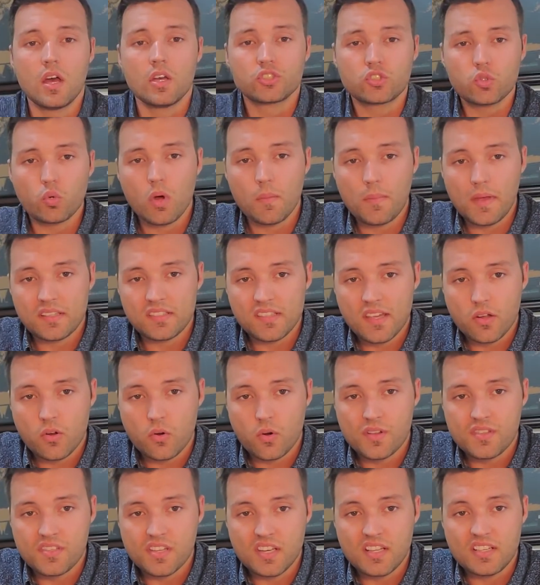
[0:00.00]
So what makes
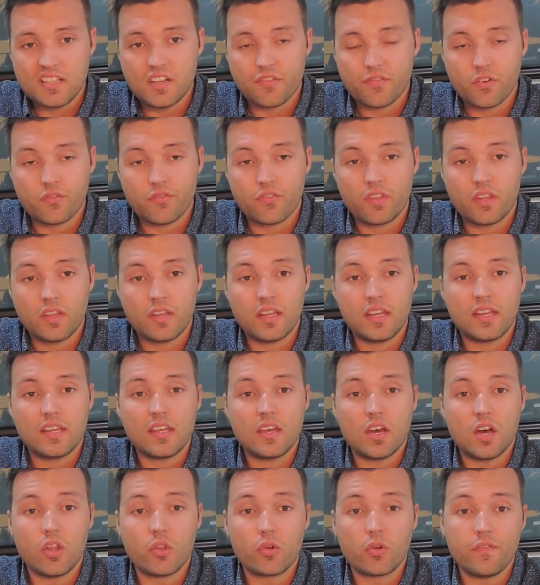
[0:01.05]
Acorns any different than
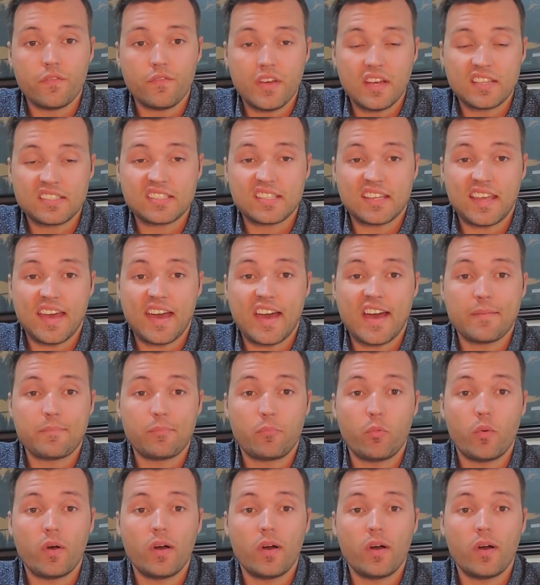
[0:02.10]
any other investing app?